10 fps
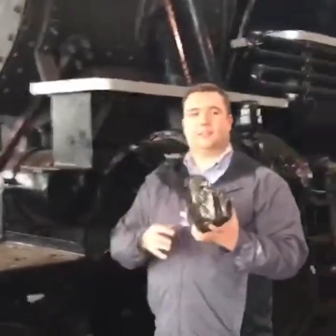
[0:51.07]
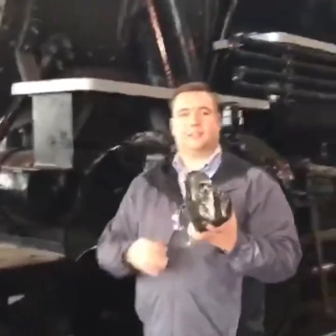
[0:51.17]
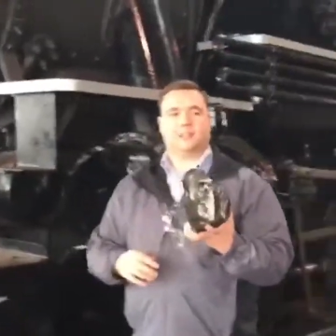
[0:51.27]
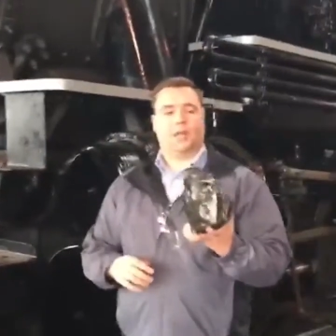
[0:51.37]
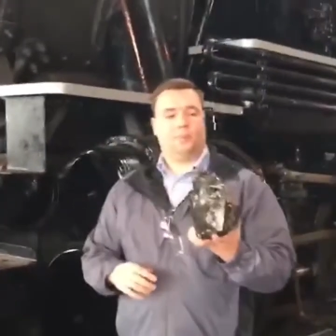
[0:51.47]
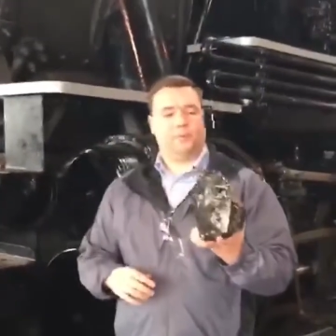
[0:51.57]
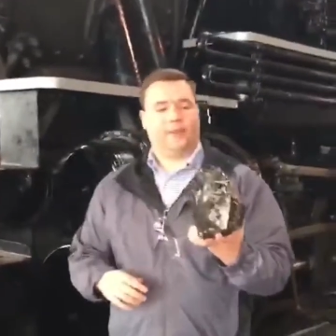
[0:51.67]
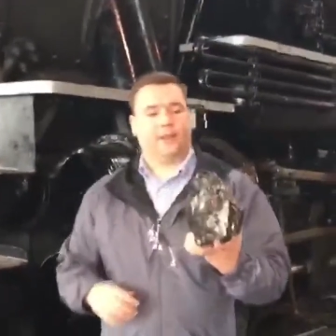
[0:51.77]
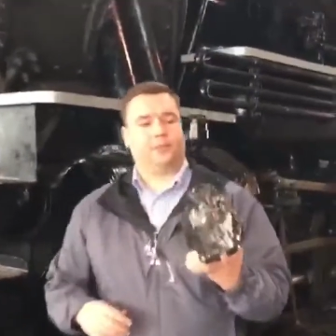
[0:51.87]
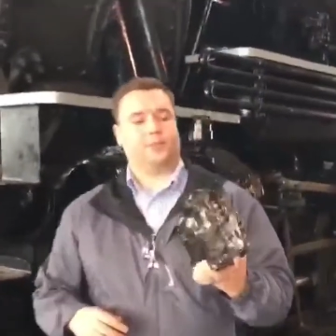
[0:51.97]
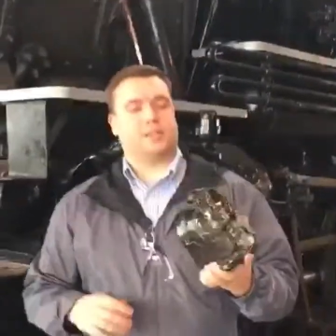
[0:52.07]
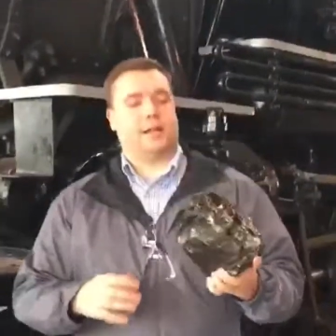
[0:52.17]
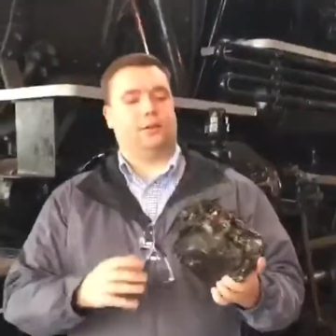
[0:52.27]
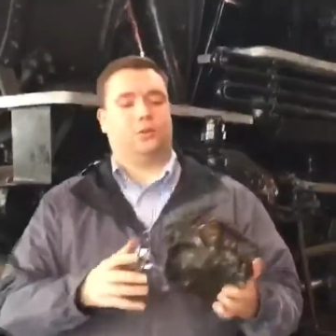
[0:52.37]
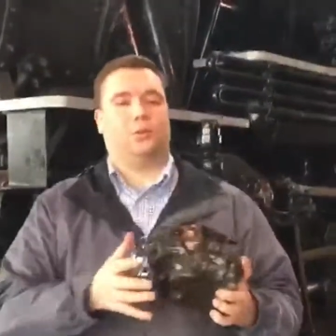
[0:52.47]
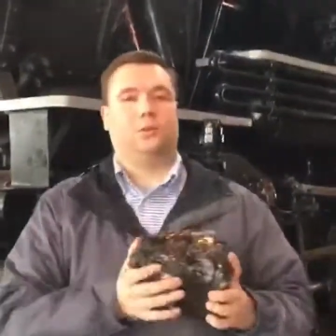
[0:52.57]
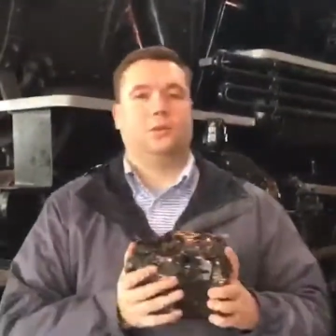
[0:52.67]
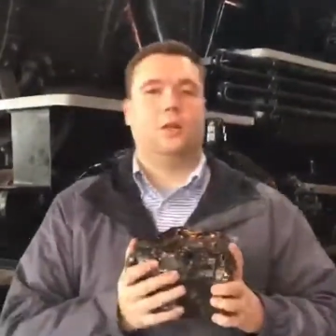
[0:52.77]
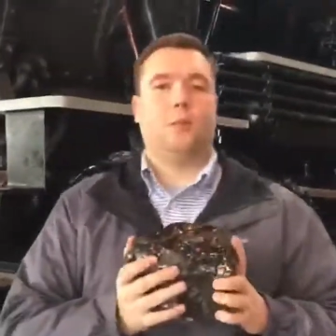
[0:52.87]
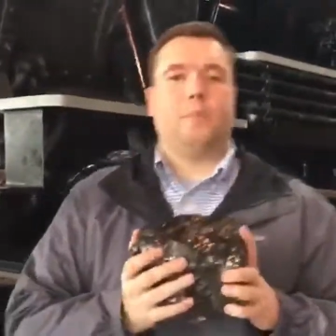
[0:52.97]
a lump of anthracite coal.
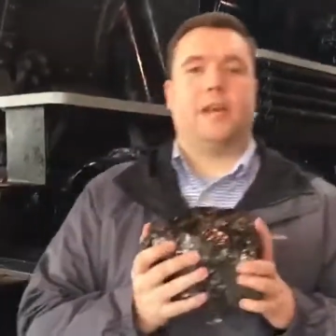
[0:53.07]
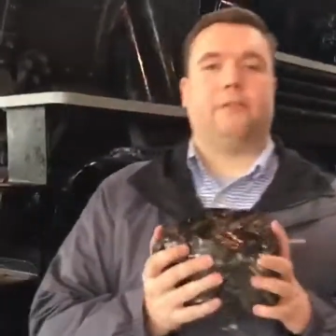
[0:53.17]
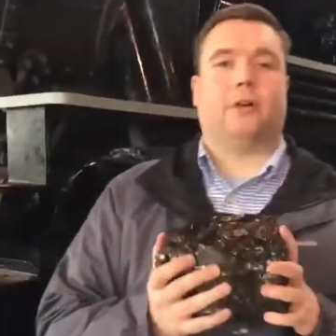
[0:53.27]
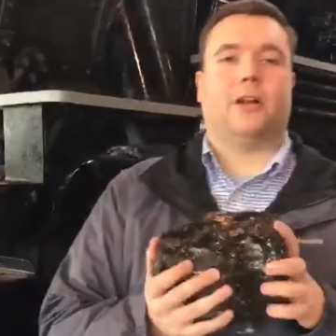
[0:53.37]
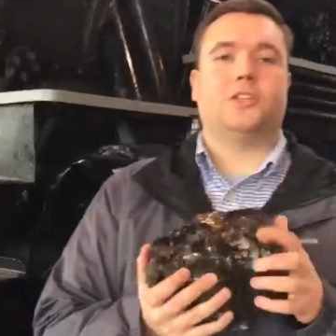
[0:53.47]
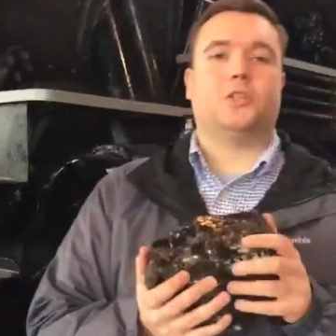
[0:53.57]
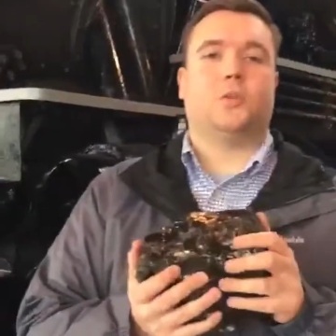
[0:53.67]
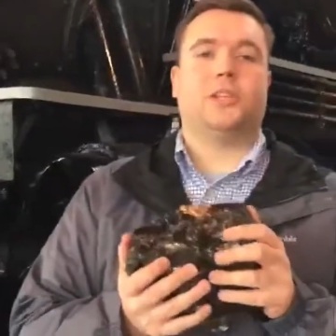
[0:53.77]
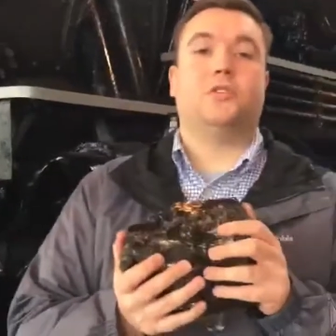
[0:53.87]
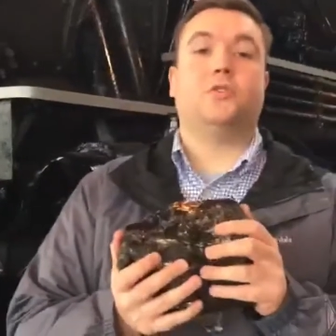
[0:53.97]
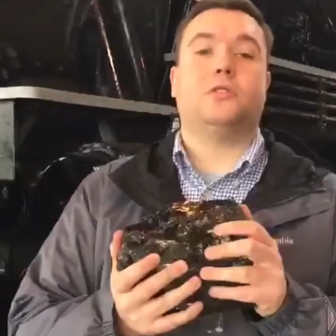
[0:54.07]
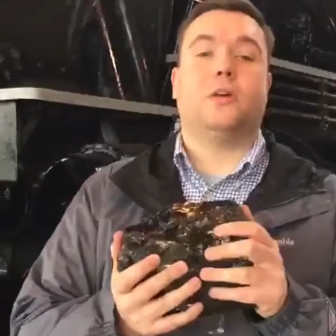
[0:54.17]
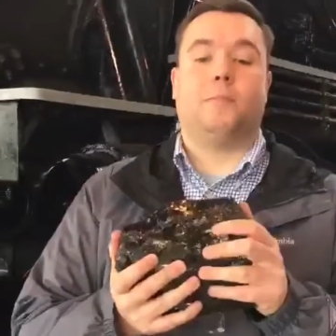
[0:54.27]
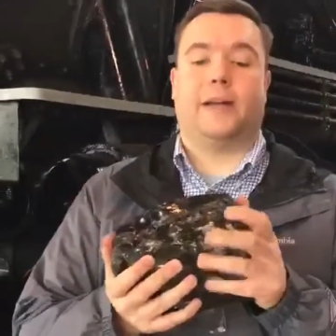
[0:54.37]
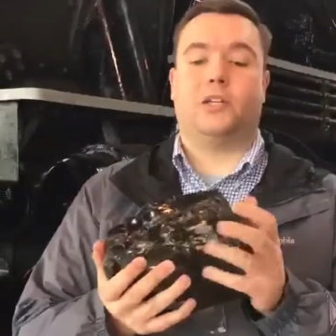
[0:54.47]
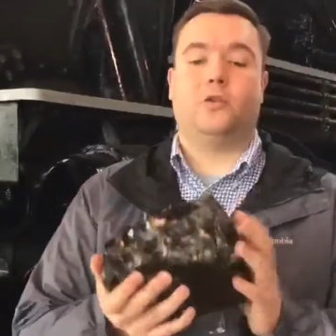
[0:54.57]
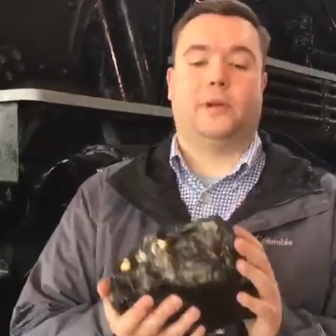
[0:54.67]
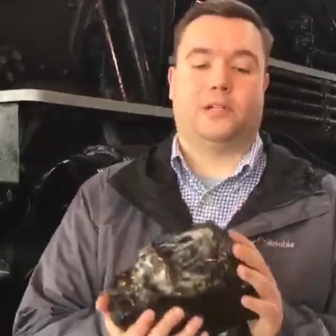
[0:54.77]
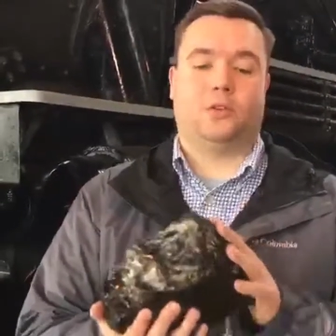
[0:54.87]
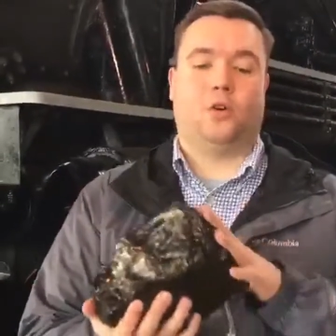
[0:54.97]
Many of our engines would use
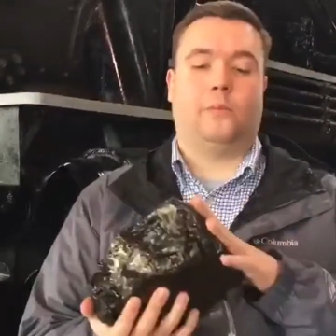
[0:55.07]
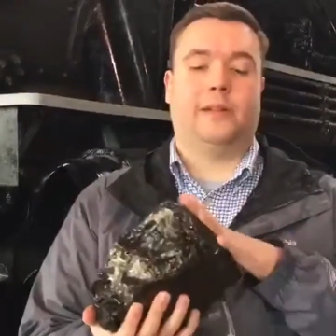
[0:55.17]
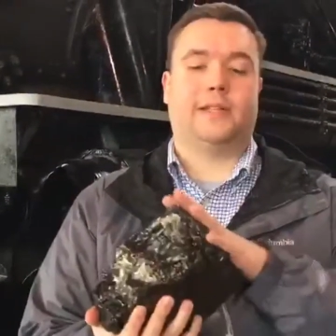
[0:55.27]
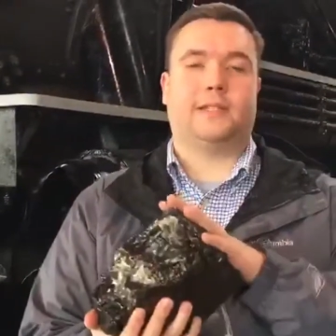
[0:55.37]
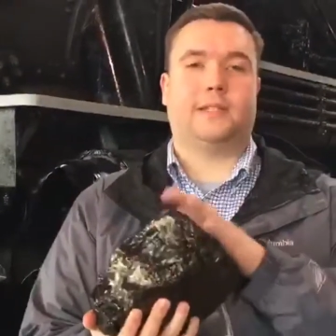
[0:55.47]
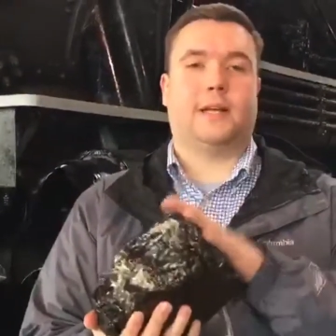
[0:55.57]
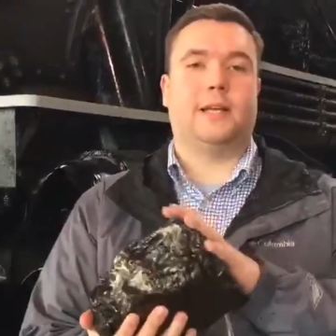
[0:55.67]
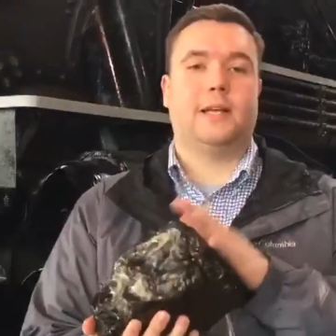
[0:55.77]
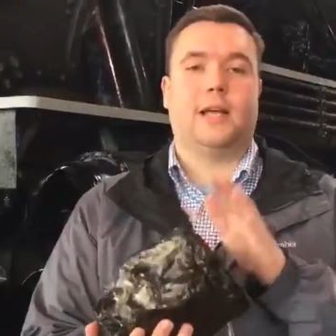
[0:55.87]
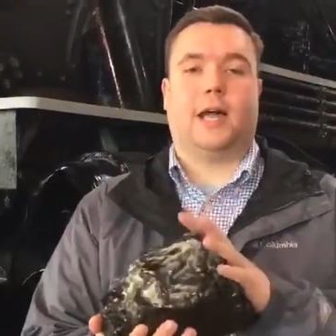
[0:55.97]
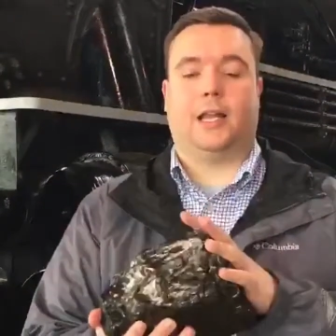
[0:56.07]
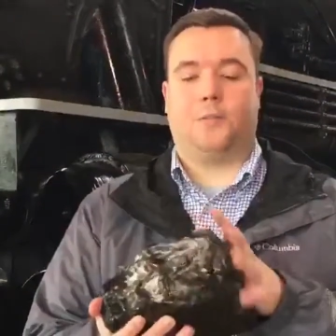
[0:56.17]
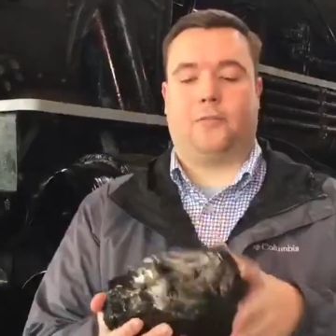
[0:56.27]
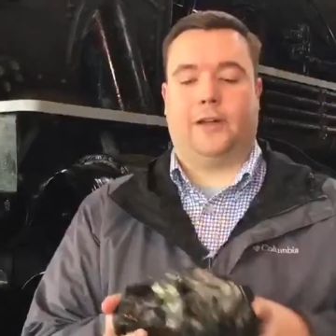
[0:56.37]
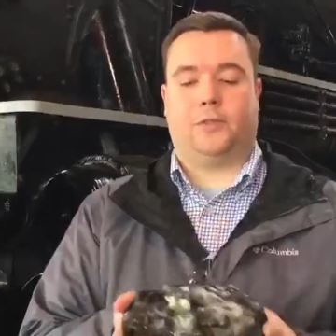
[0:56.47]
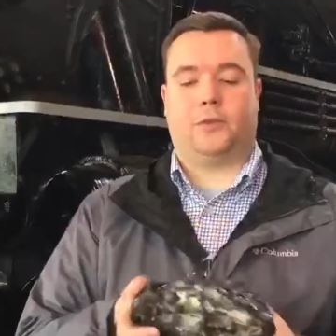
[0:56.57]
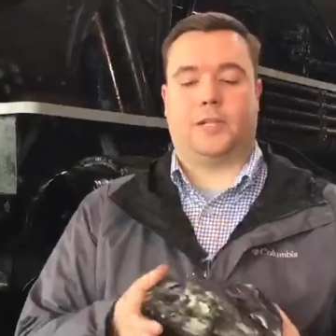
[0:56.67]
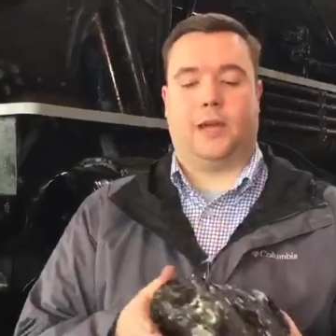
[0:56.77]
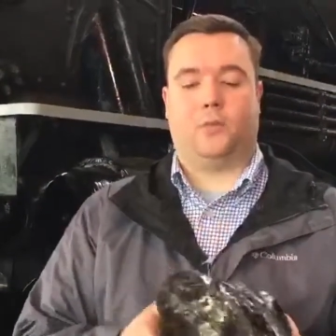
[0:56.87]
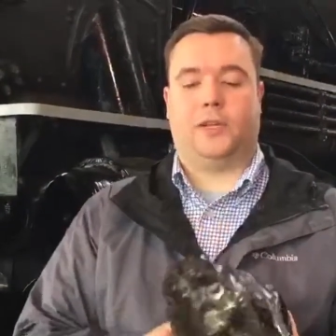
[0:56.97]
bituminous coal, but this is a lump of
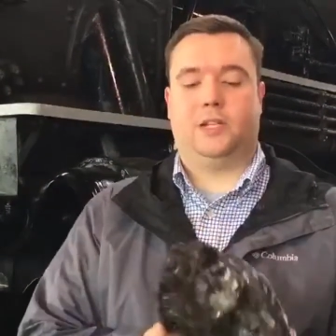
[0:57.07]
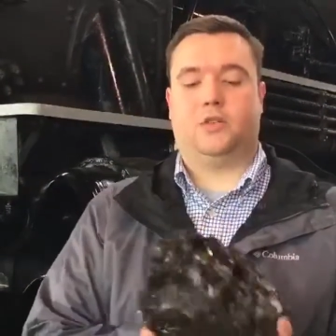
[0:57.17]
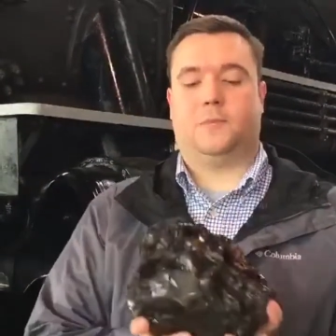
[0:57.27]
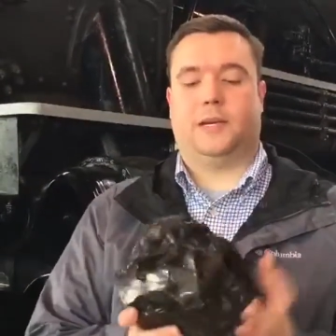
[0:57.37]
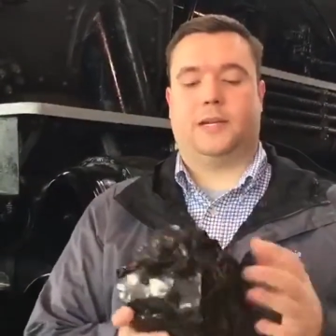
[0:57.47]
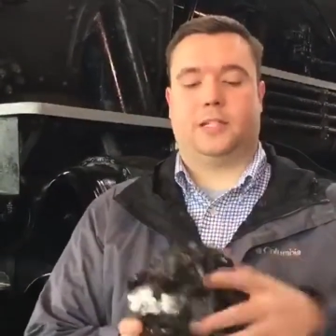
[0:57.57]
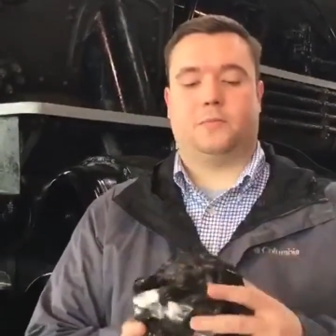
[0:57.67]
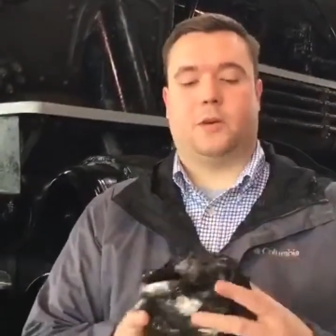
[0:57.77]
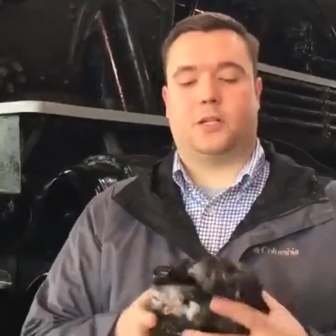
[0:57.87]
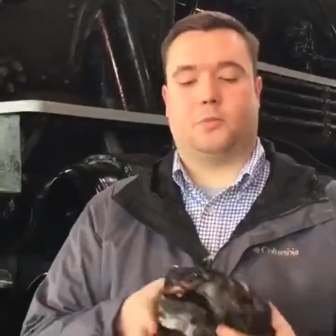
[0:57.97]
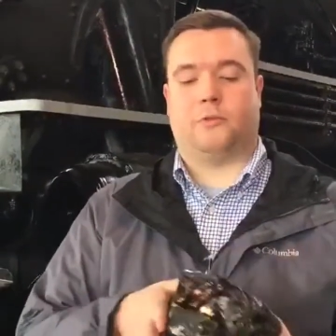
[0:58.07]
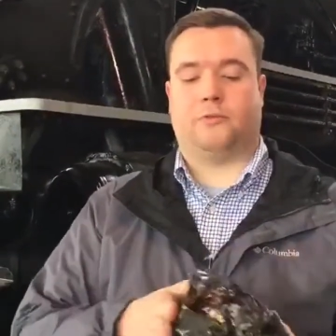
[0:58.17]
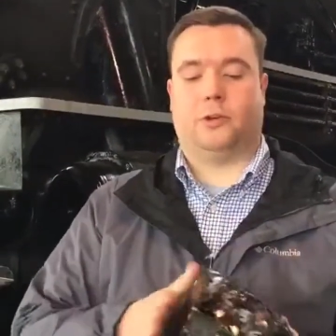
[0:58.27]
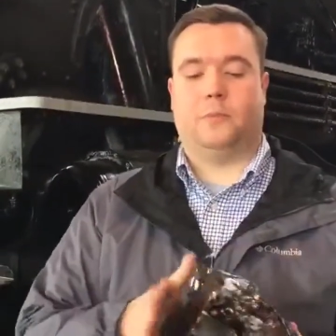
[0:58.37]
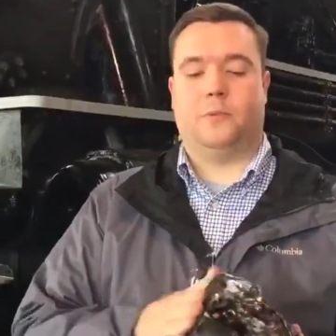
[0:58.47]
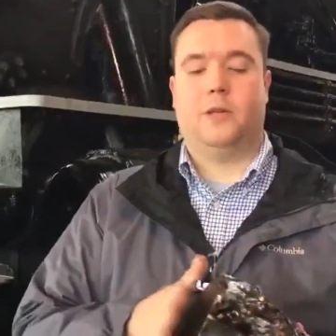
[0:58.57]
anthracite we use because it's much more firm.